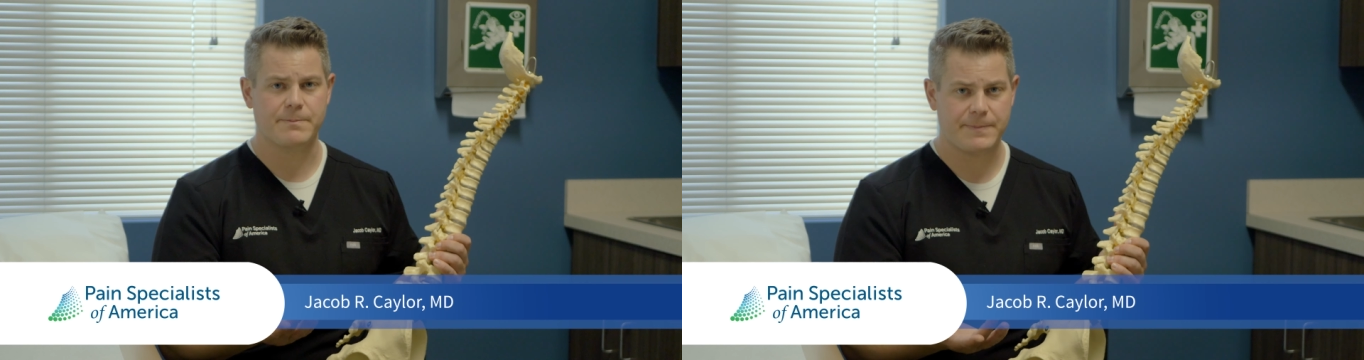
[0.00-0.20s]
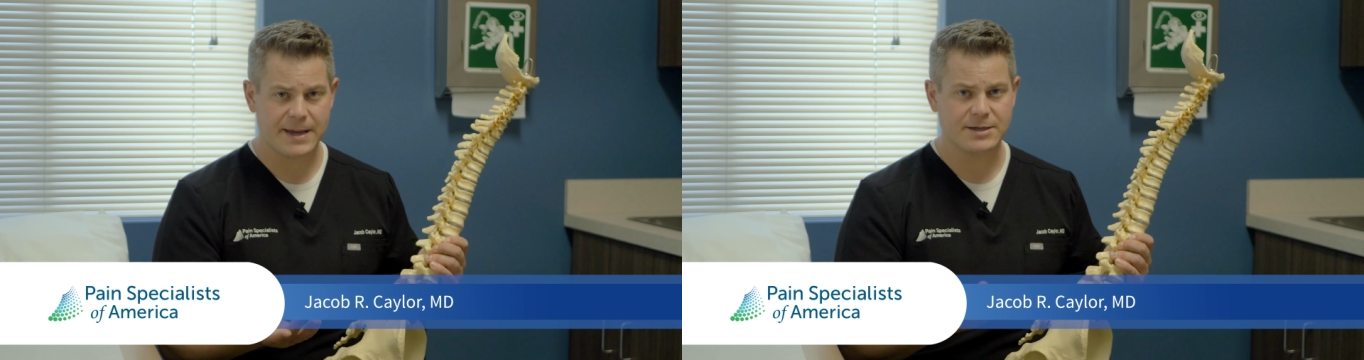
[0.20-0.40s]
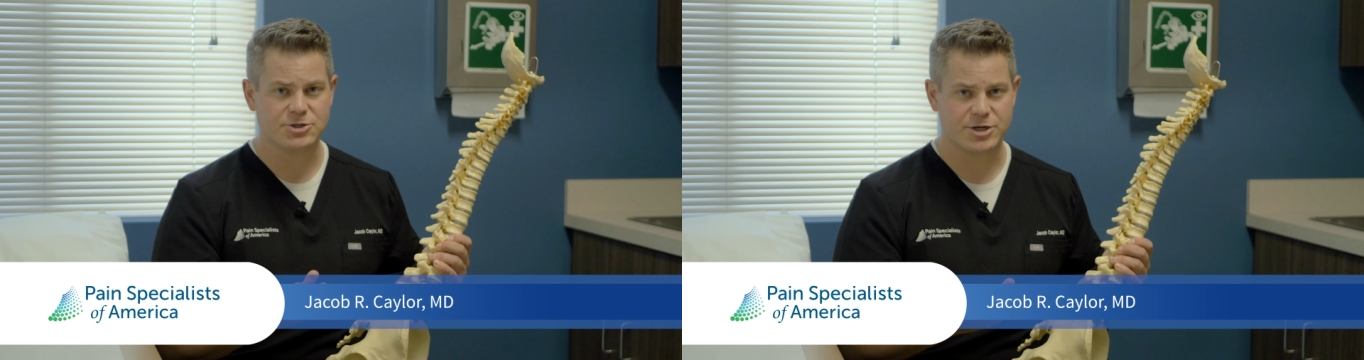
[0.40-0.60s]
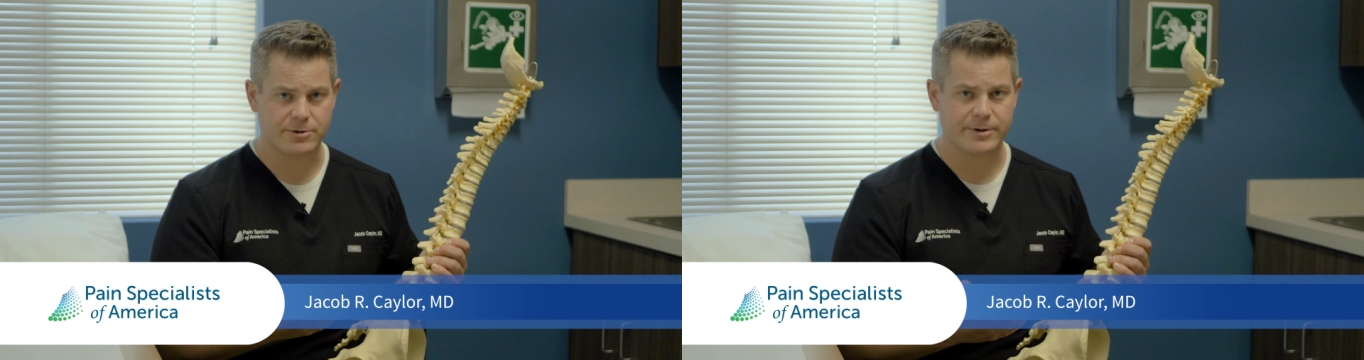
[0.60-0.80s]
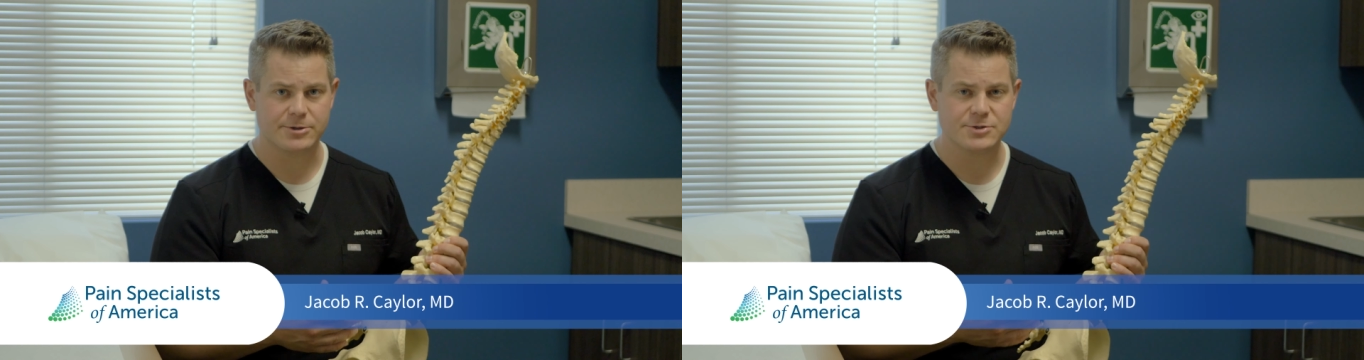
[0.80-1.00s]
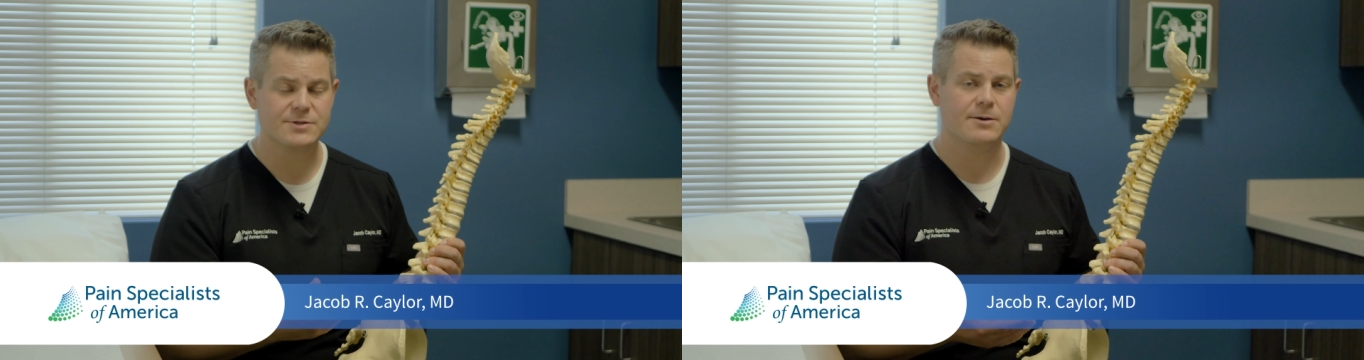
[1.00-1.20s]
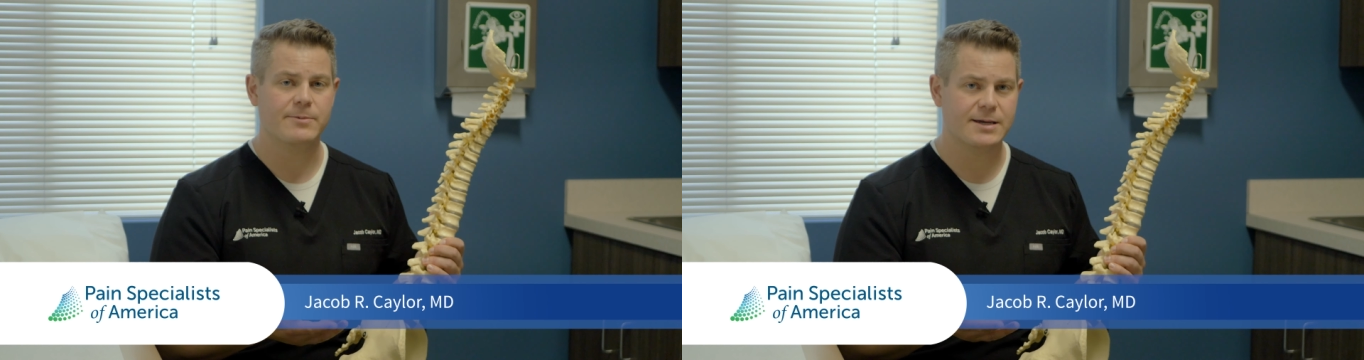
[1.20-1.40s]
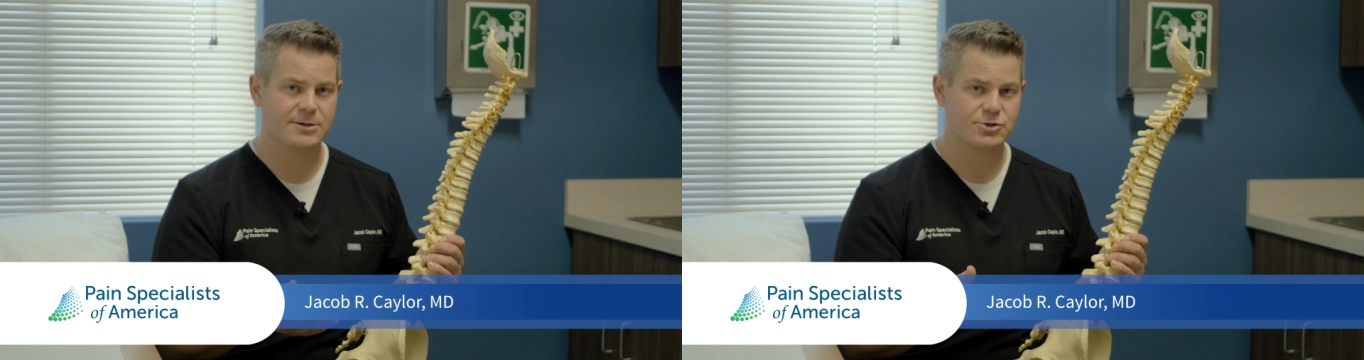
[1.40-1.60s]
pain generators that
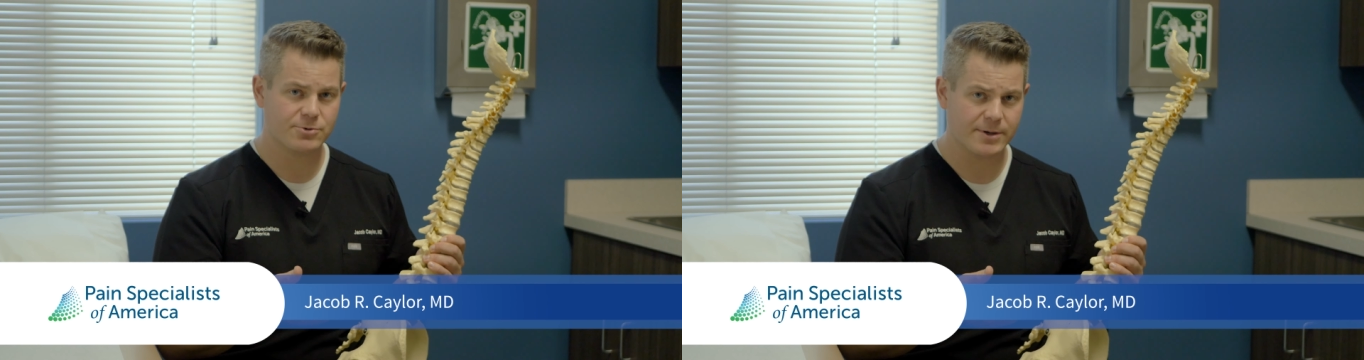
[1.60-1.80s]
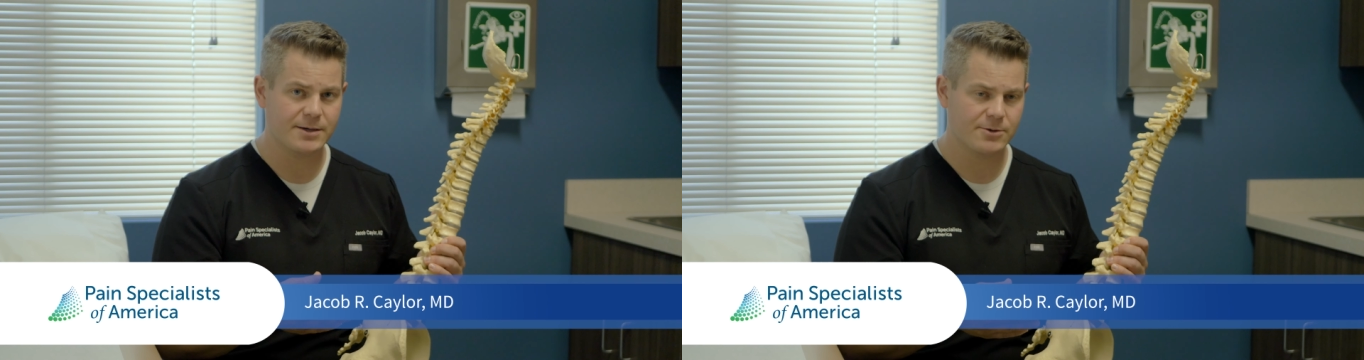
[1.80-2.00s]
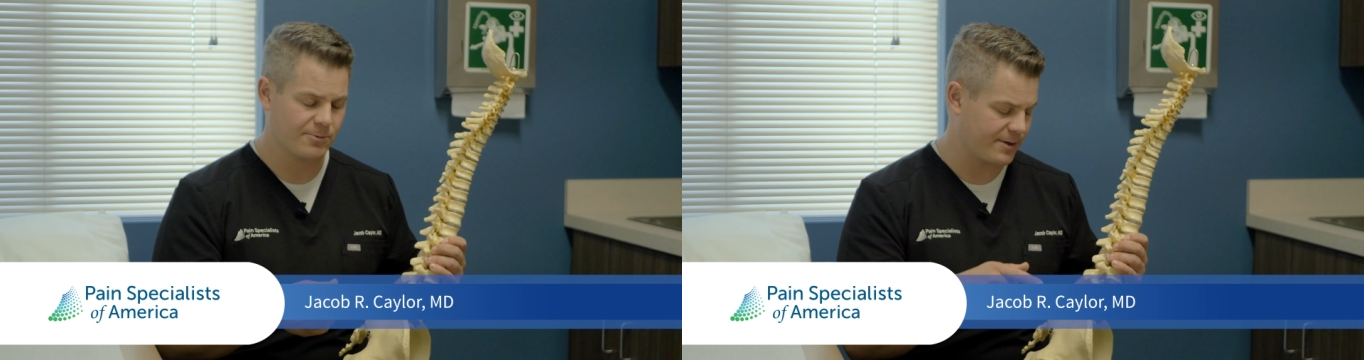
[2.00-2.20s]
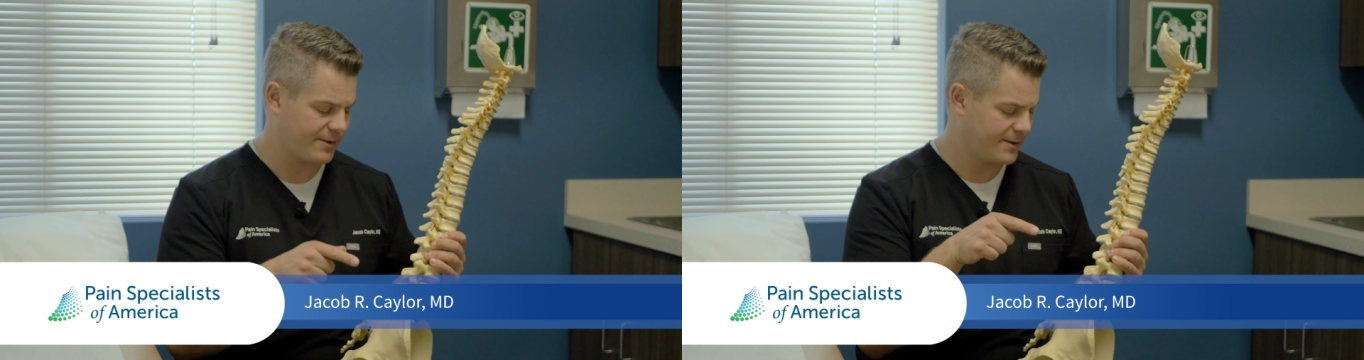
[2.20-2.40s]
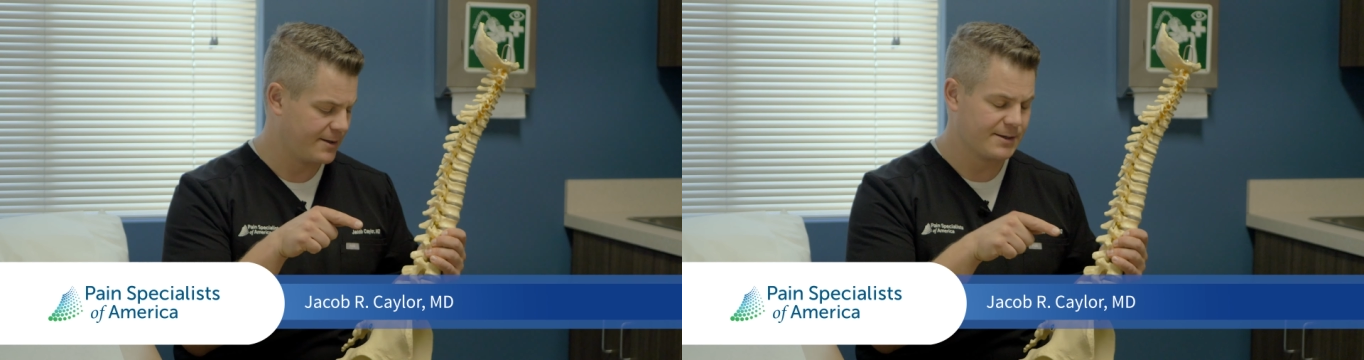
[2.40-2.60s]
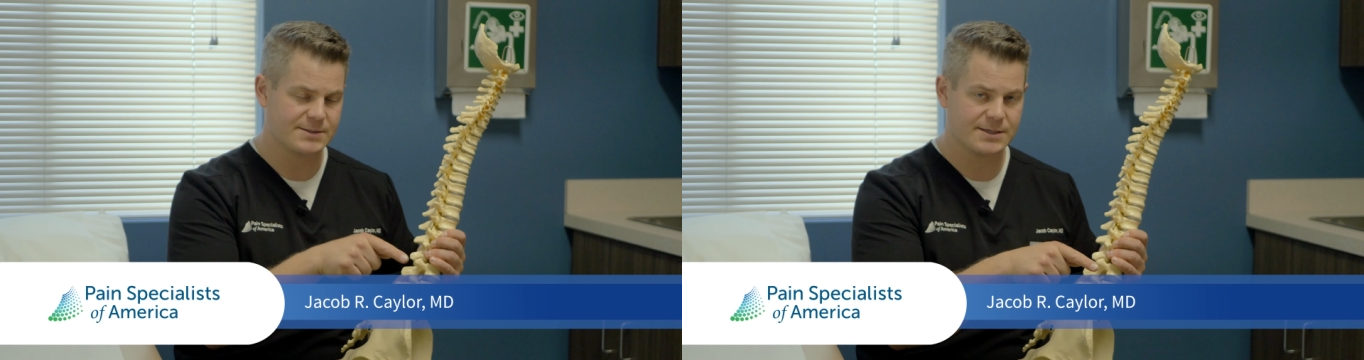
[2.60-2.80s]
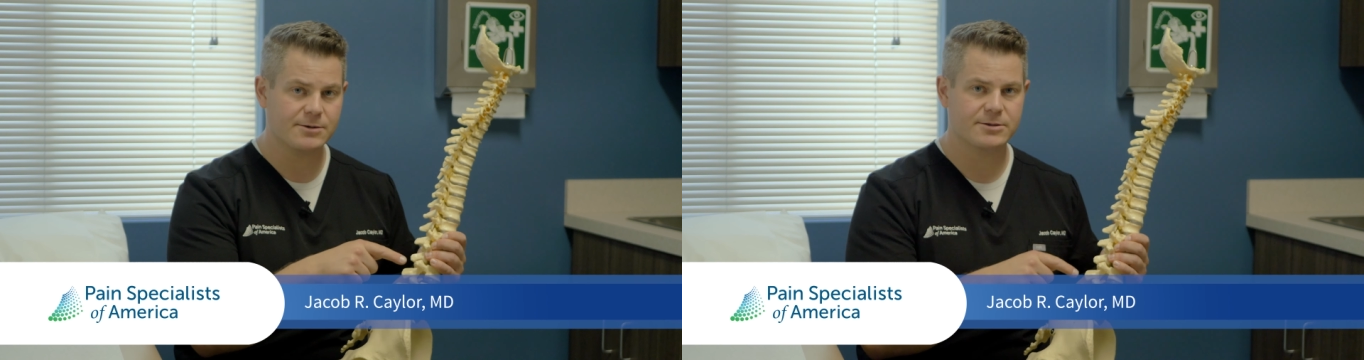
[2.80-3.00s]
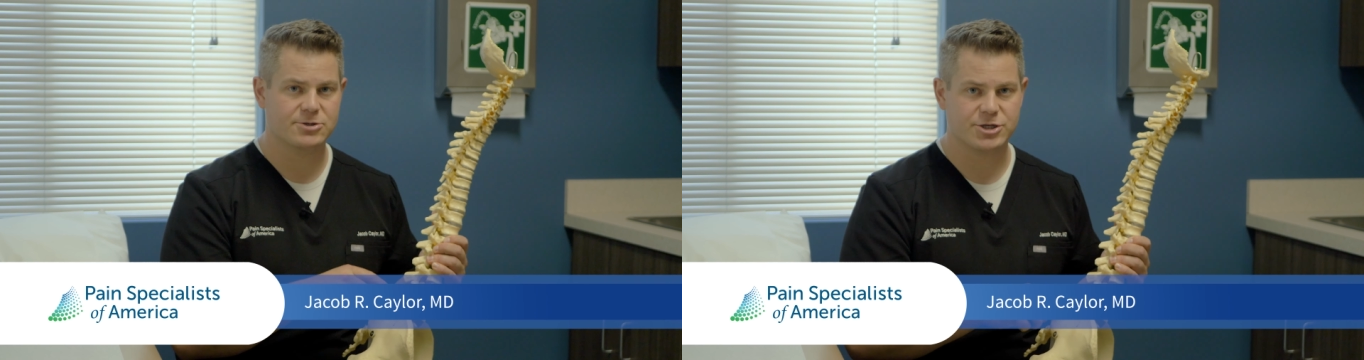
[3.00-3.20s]
we can treat with
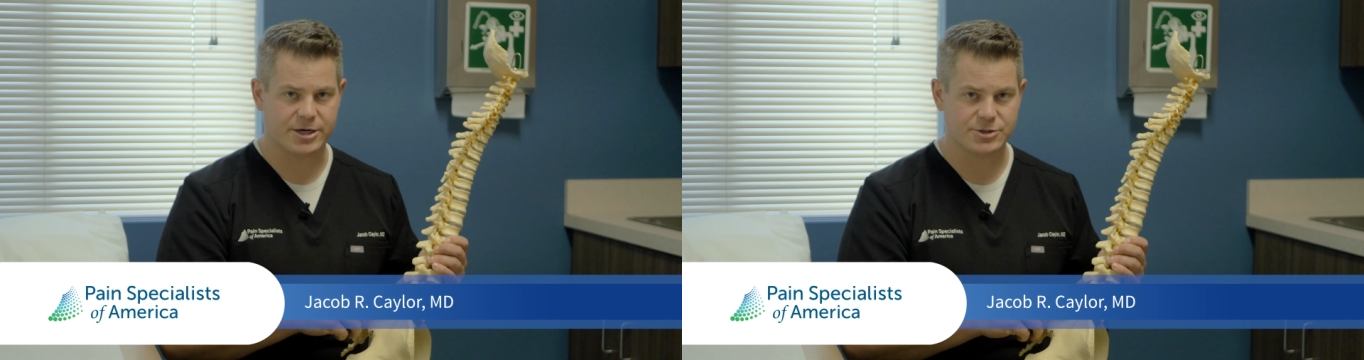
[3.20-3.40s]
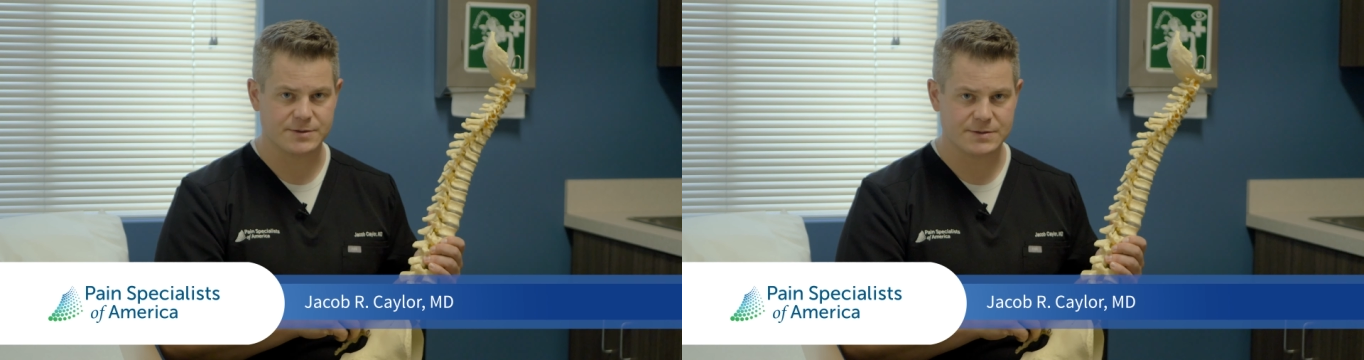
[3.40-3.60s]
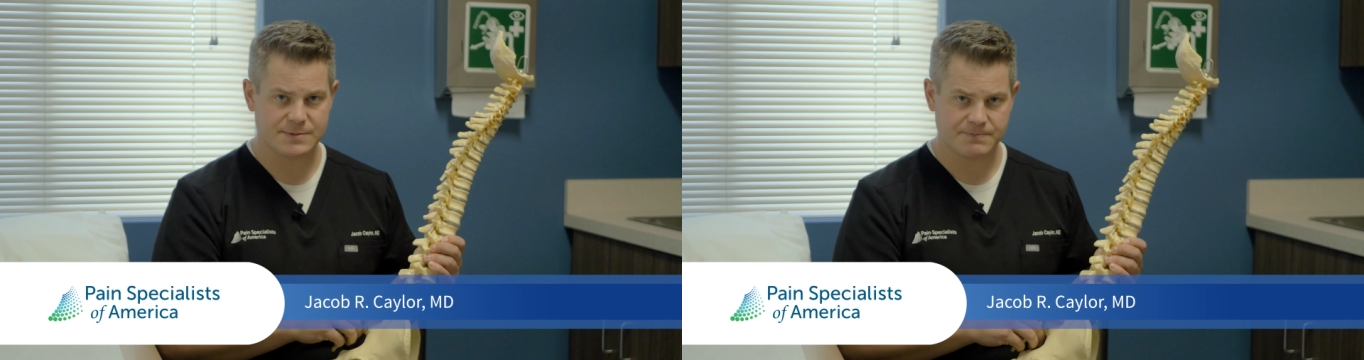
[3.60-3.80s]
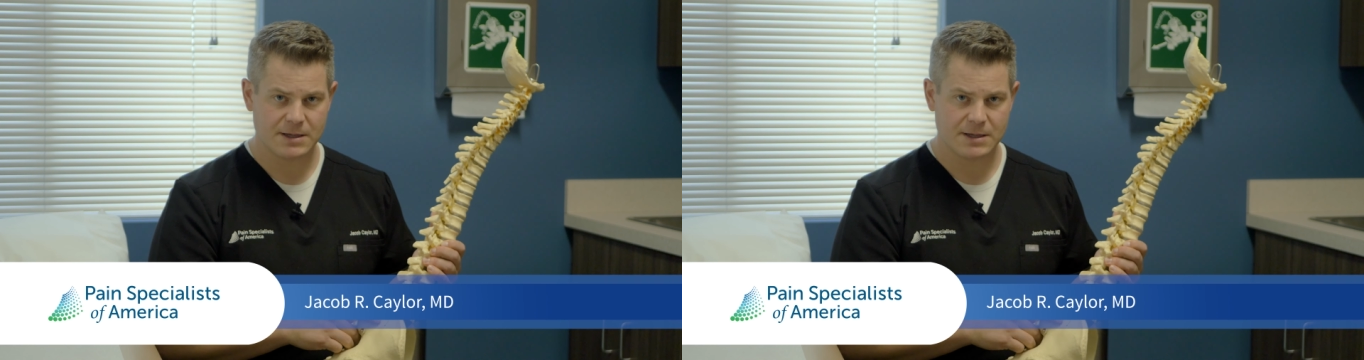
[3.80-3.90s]
single injections.